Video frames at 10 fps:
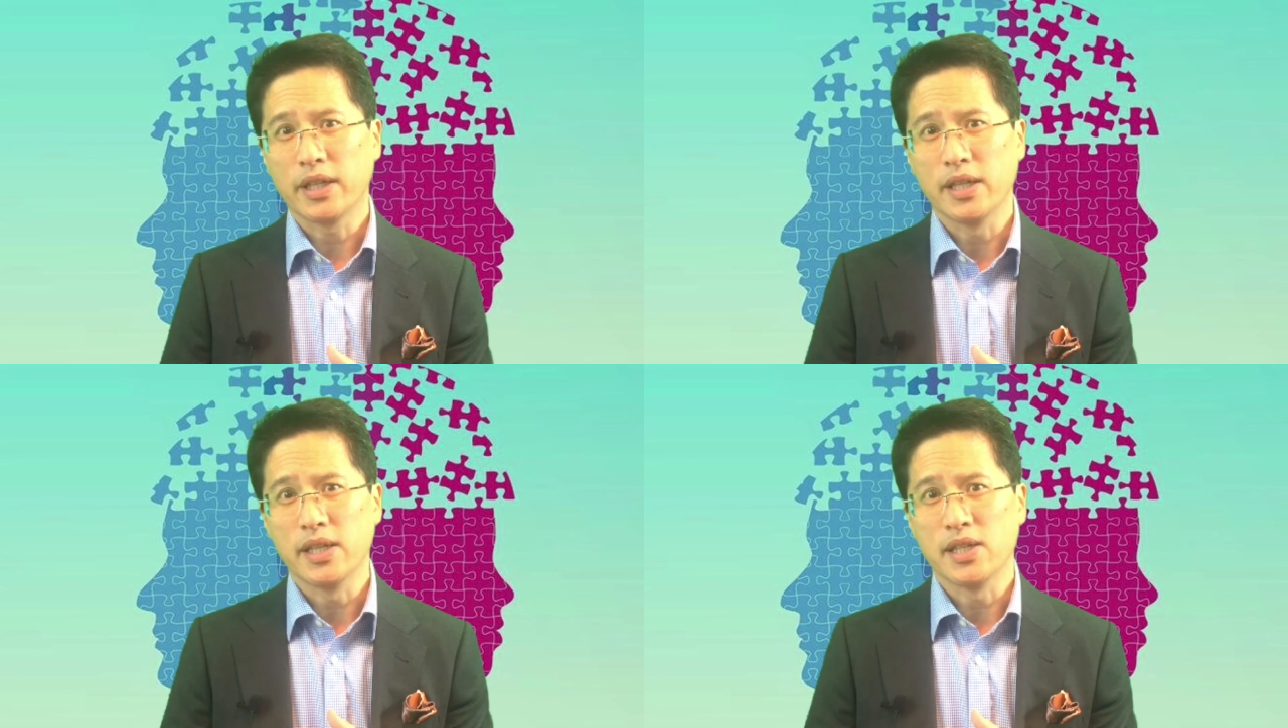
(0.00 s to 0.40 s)

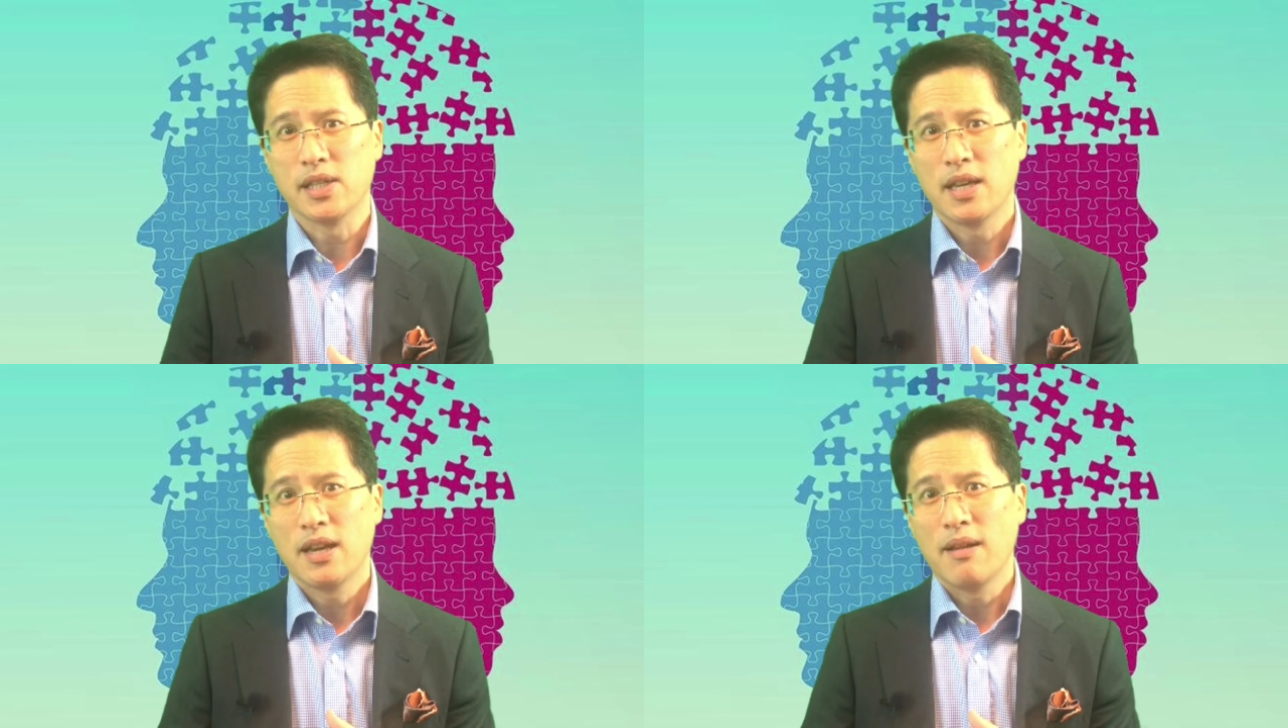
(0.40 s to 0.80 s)

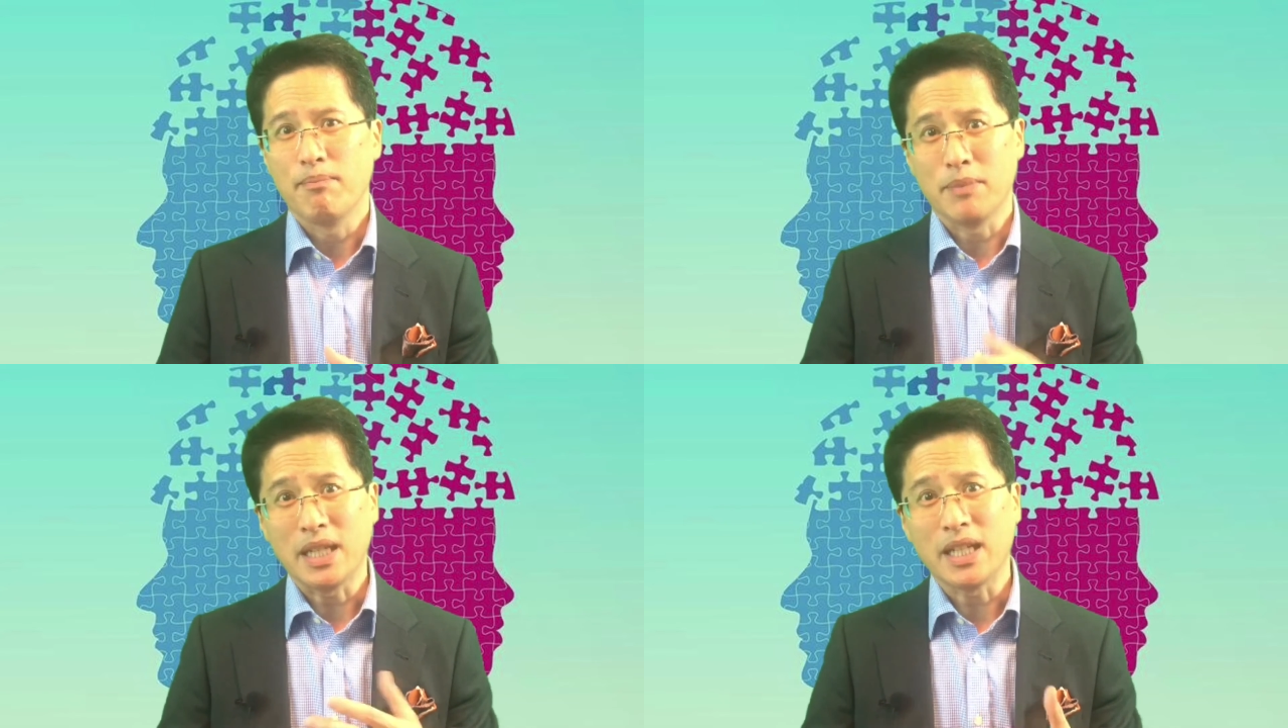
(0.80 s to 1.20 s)
is
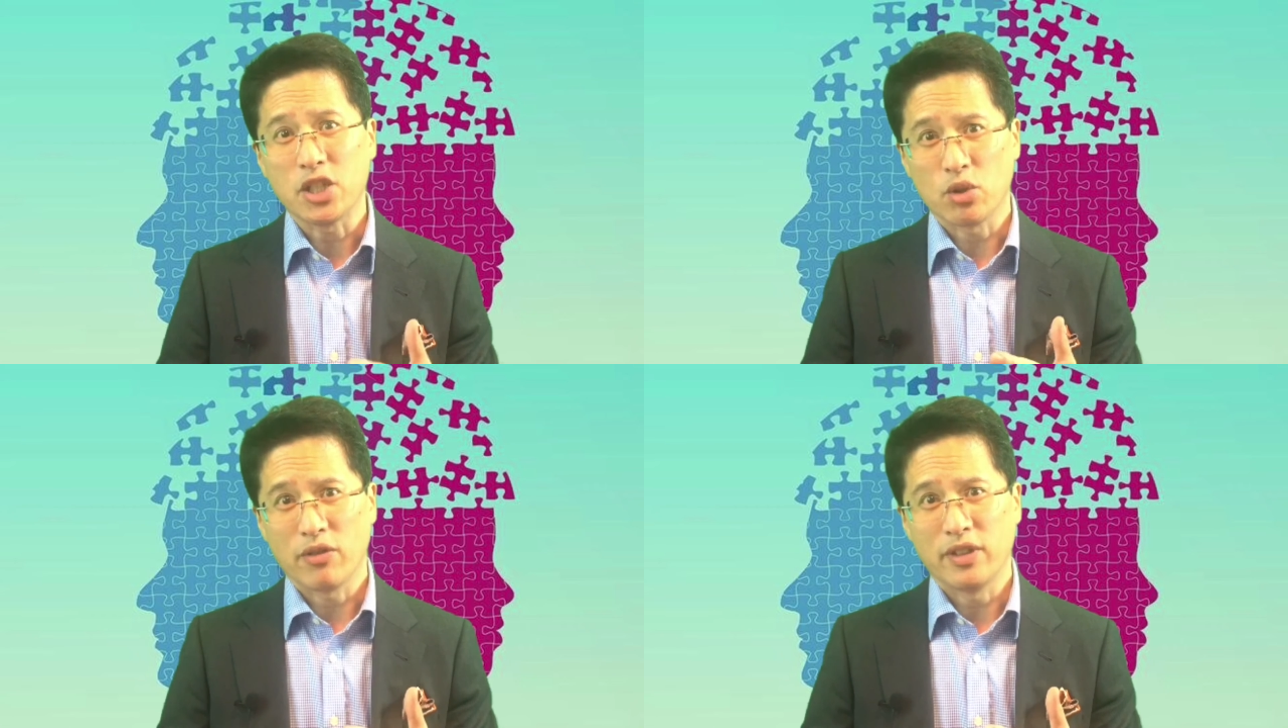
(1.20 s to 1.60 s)

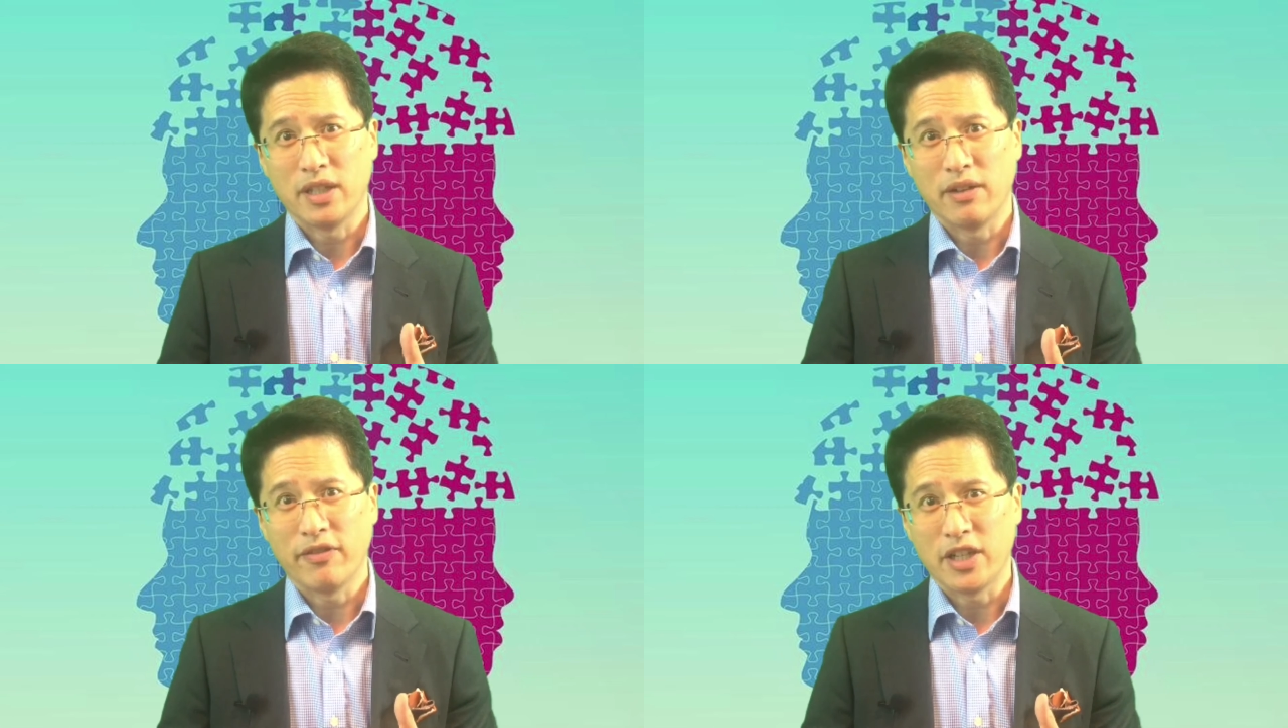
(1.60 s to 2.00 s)
meaning-driven
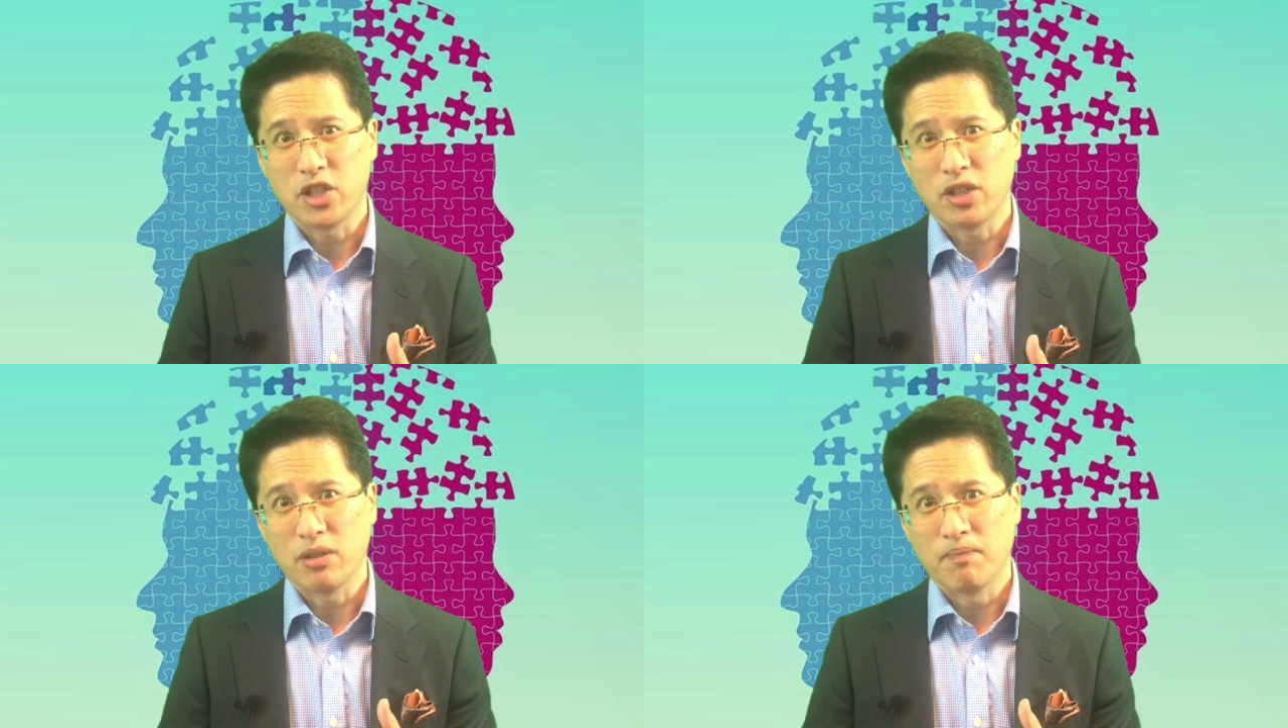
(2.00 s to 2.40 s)

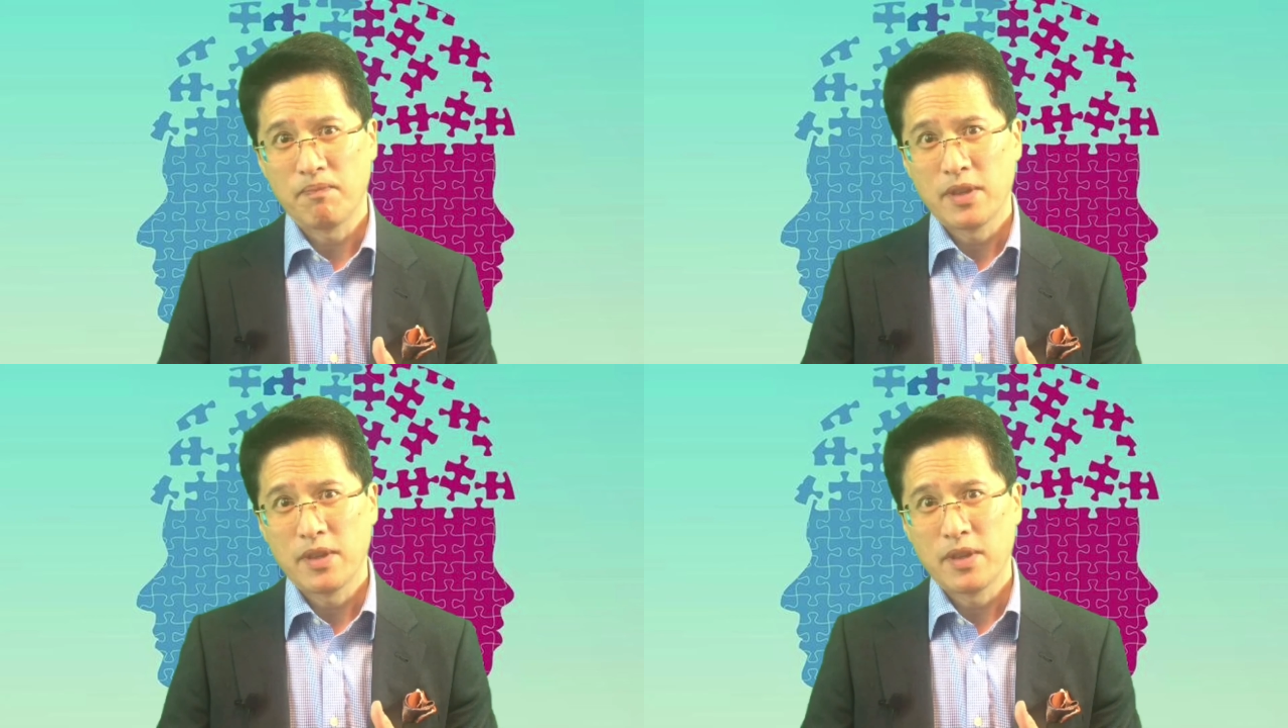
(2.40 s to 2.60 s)
innovation.